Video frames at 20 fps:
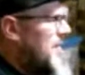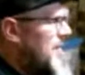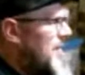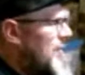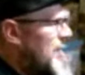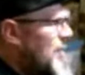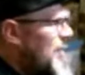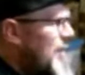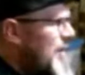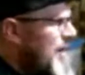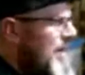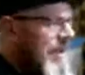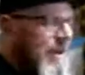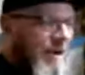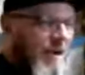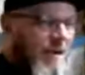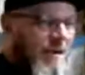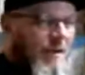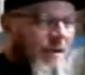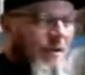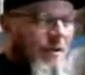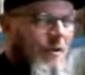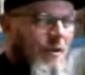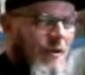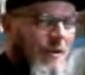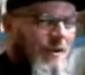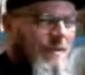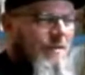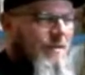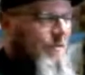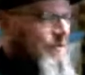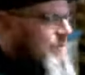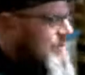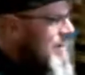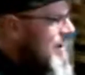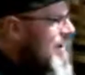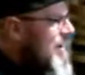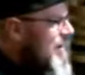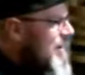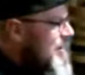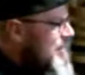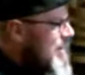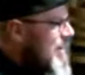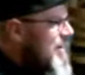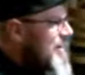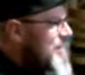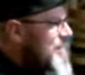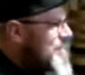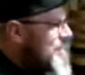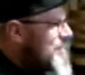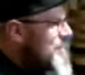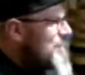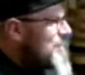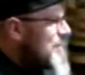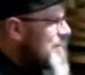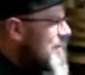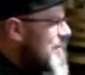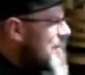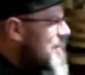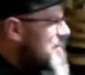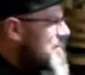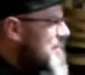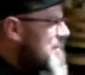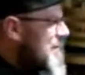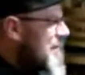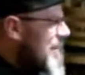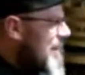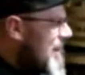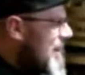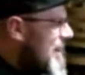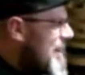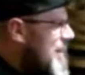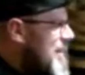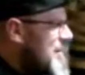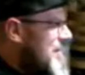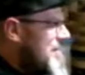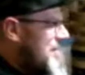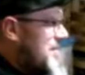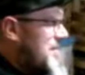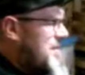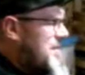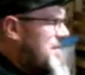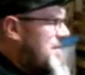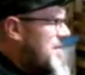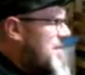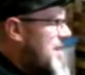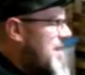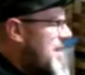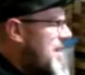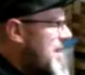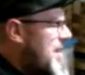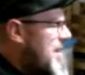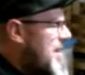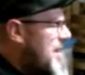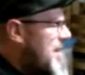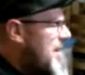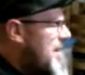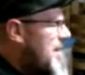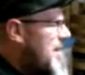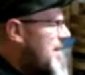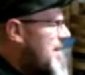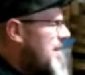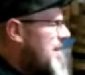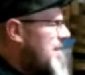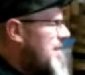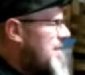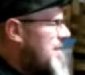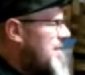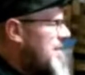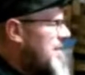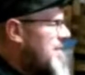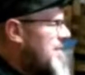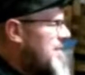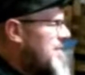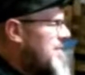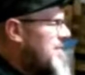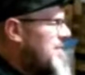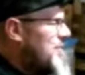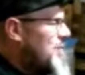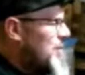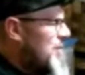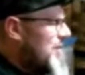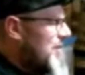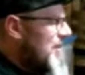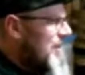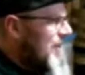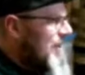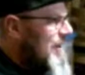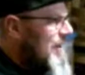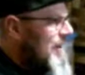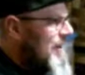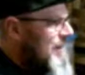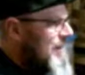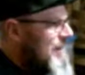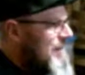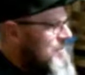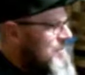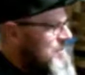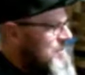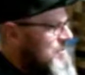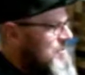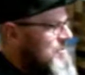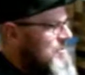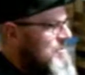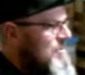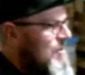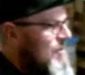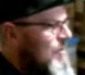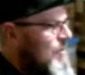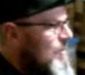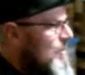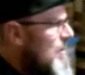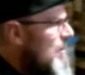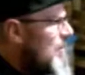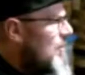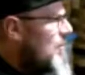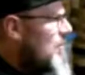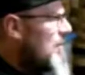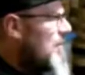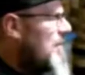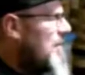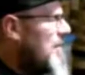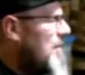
We are going to talk about a few things tonight, and we're going to get this show going.